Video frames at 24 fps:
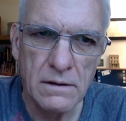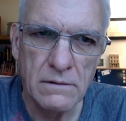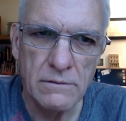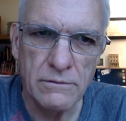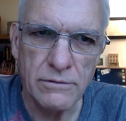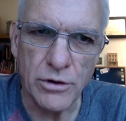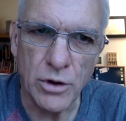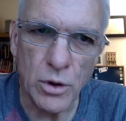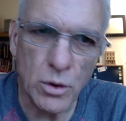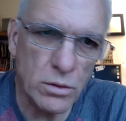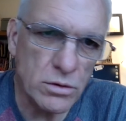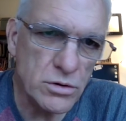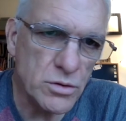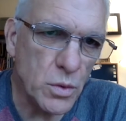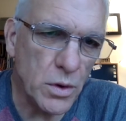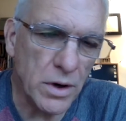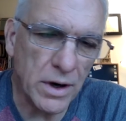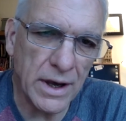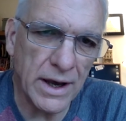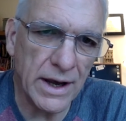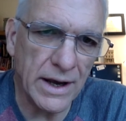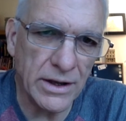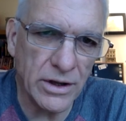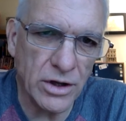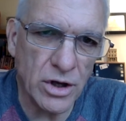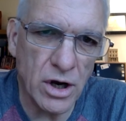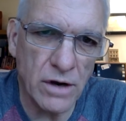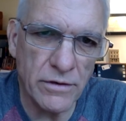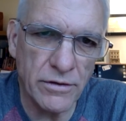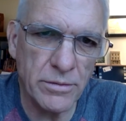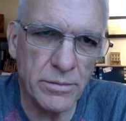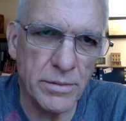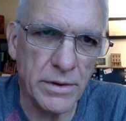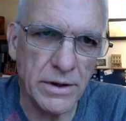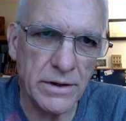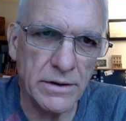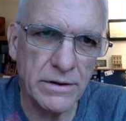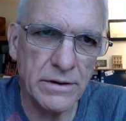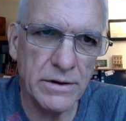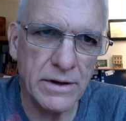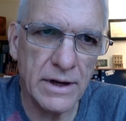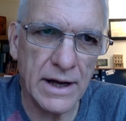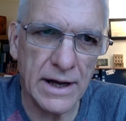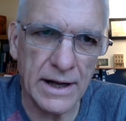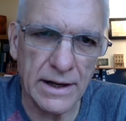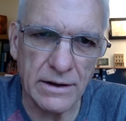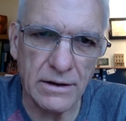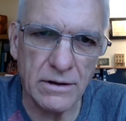For those working in government
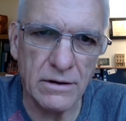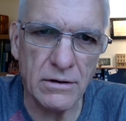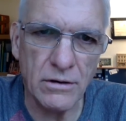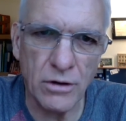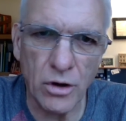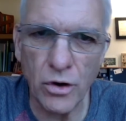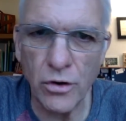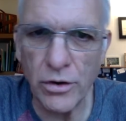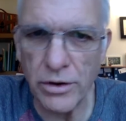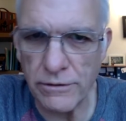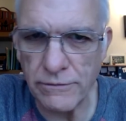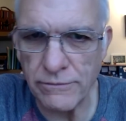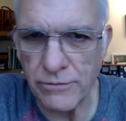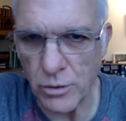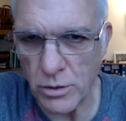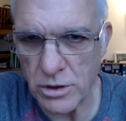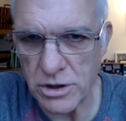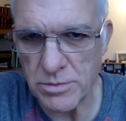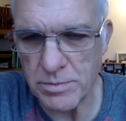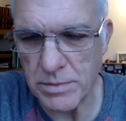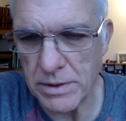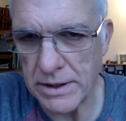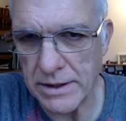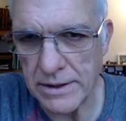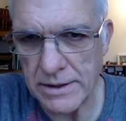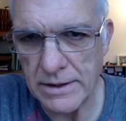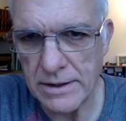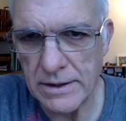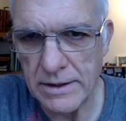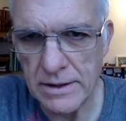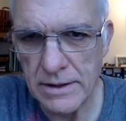and law enforcement,